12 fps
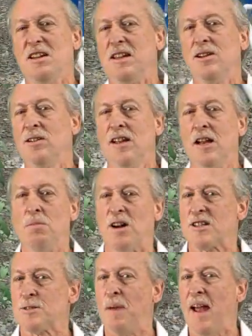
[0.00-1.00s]
you don't need
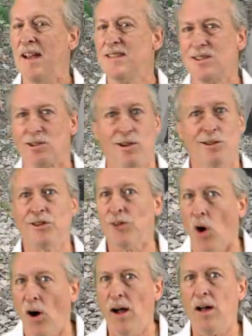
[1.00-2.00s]
much space or good
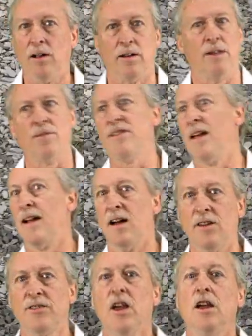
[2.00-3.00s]
soil and everything
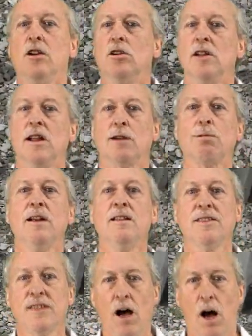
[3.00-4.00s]
else. You don't need a green
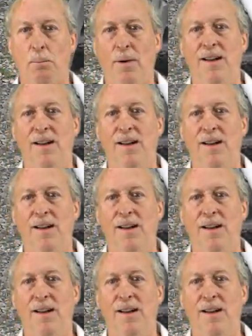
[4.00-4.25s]
thumb.